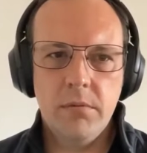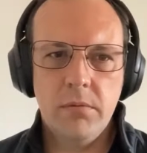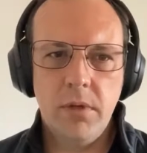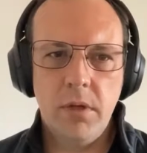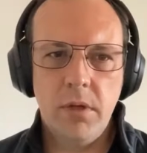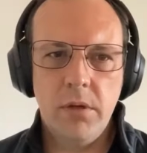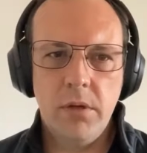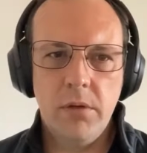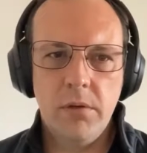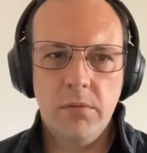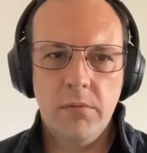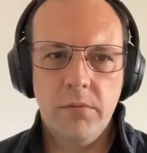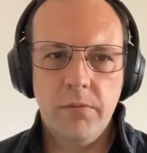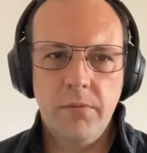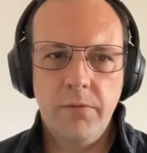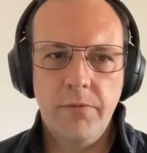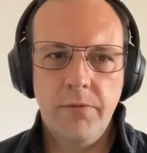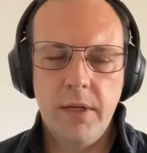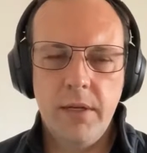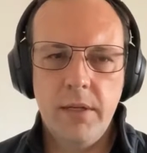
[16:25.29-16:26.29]
got a
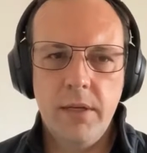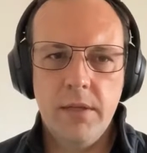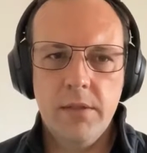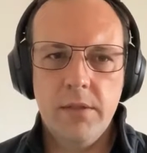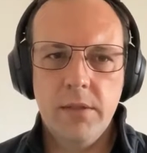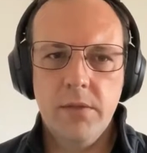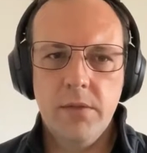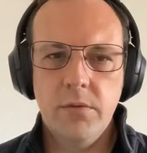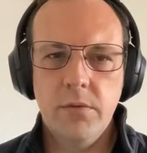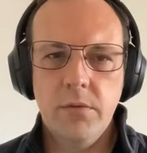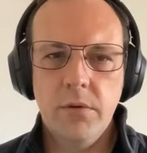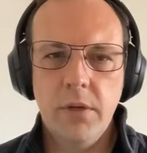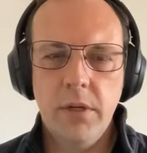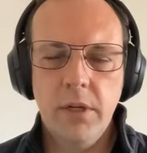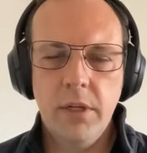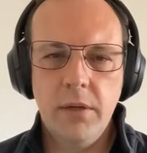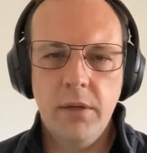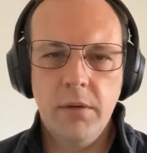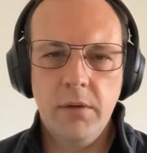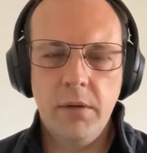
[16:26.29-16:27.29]
fantastic
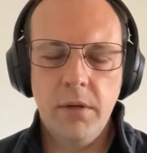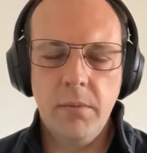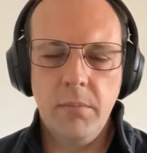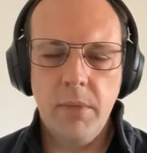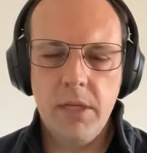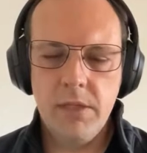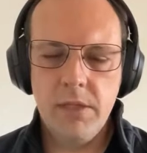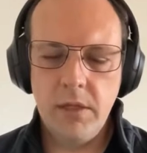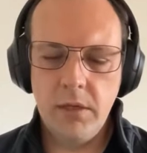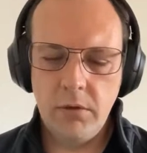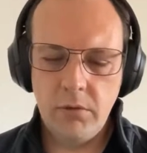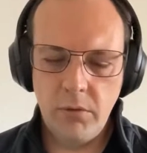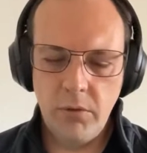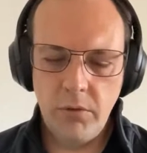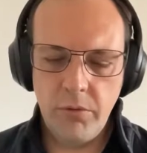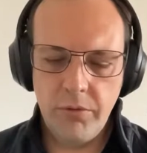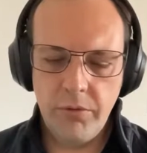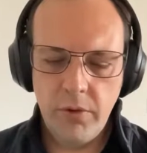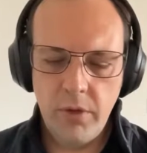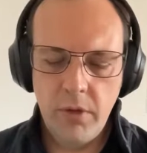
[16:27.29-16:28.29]
story and an amazing
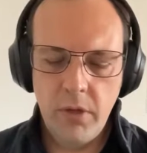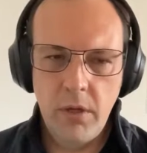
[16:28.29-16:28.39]
growth